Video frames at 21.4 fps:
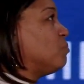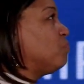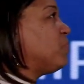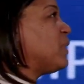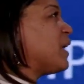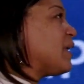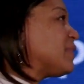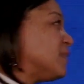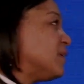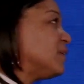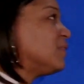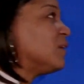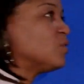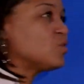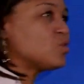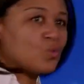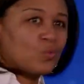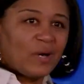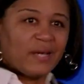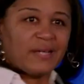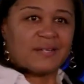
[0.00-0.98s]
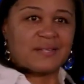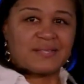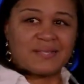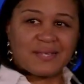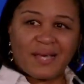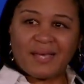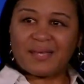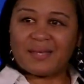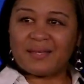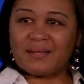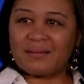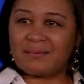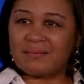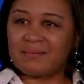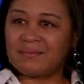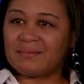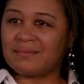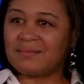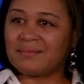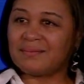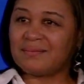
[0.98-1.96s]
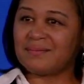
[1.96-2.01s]
but I think there's a way to say it.
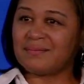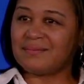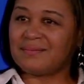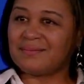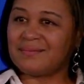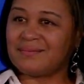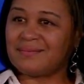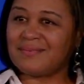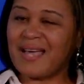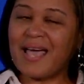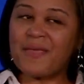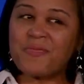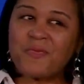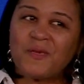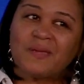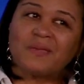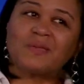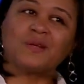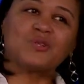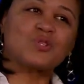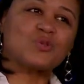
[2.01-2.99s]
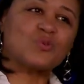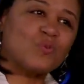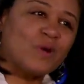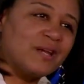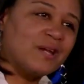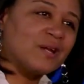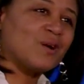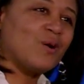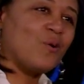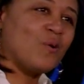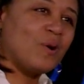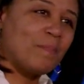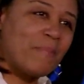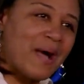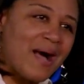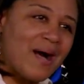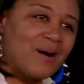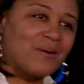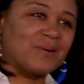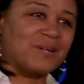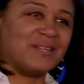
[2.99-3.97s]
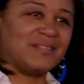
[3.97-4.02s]
I think there's a way to go
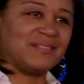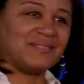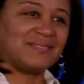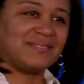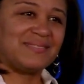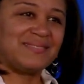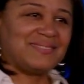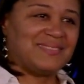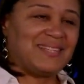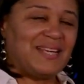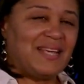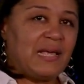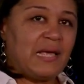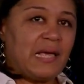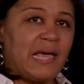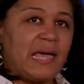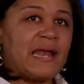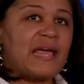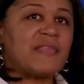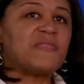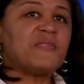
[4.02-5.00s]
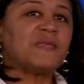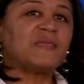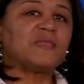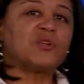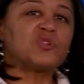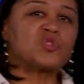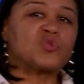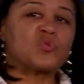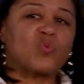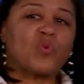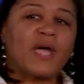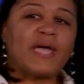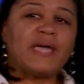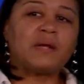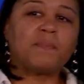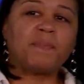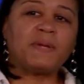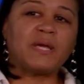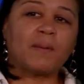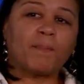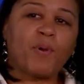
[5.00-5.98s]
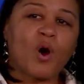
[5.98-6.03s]
about it. And I think there's a way to
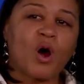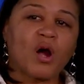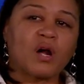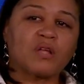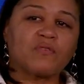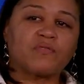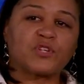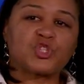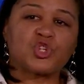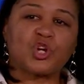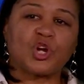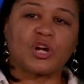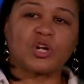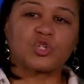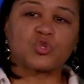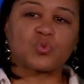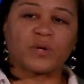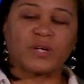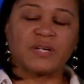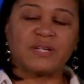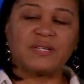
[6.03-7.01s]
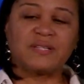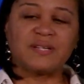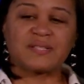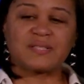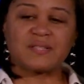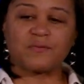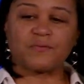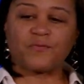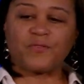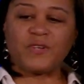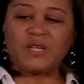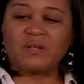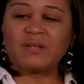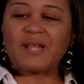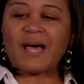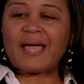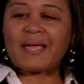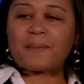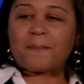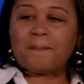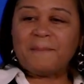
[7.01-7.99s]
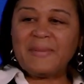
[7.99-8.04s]
be a part of a church where it doesn't feel
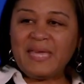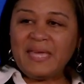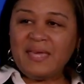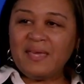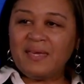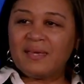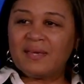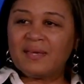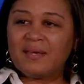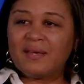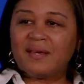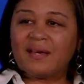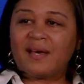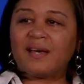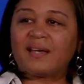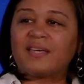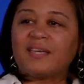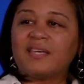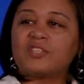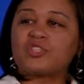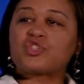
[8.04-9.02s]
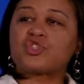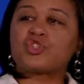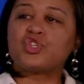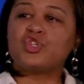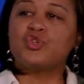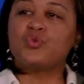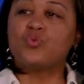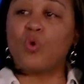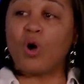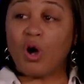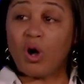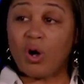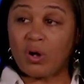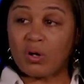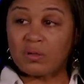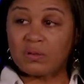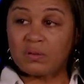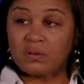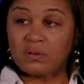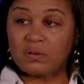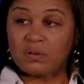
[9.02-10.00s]
like me against you all